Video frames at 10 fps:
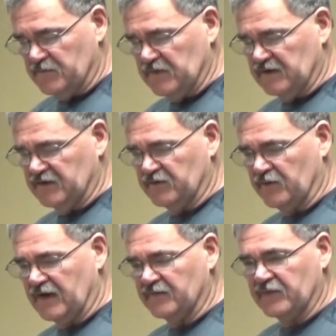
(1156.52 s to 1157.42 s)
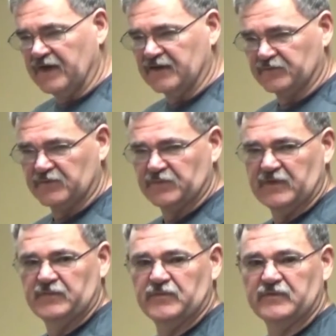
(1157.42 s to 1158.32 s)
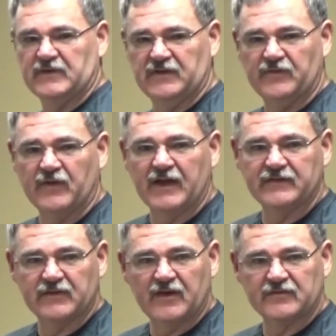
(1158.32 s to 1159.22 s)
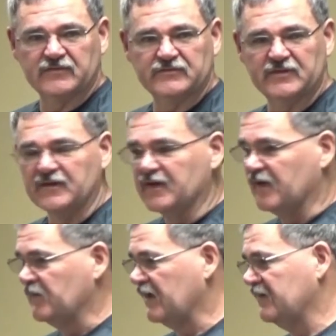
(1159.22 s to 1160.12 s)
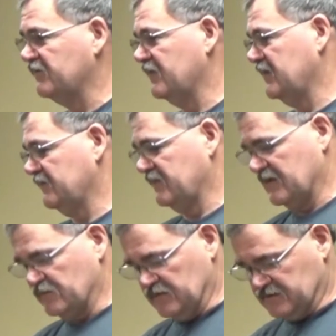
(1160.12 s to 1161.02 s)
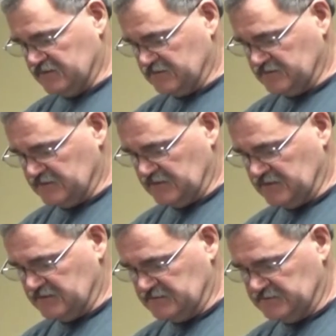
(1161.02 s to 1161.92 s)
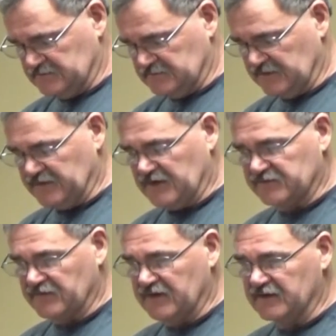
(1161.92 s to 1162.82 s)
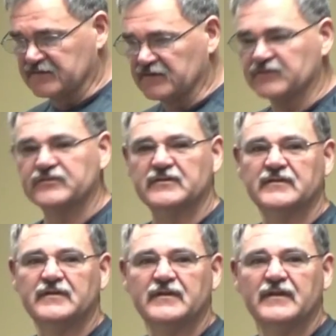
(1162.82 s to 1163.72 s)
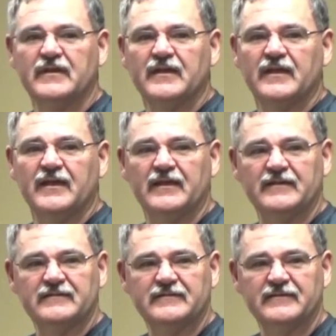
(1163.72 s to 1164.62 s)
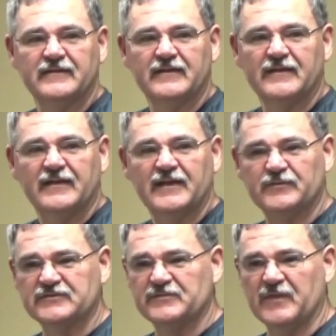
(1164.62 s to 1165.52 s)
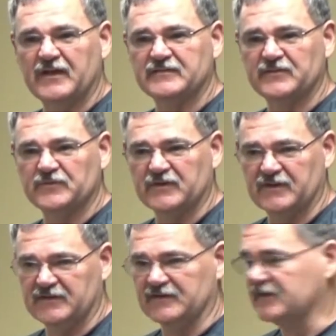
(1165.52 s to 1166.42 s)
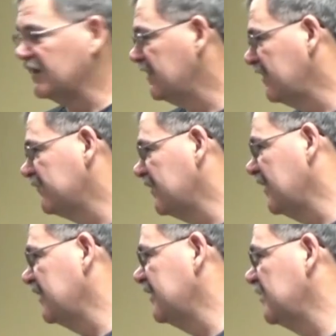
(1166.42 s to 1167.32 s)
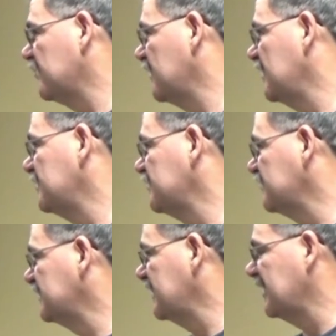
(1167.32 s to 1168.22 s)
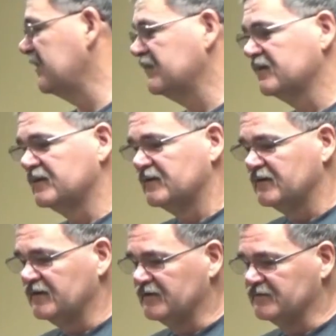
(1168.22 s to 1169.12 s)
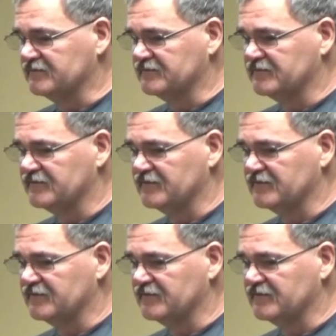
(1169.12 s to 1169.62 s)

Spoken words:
being in the right path with people and getting the right doctors. I mean, I went to a doctor out in Tulsa, and it was amazing what he did. I haven't had any problems with that, and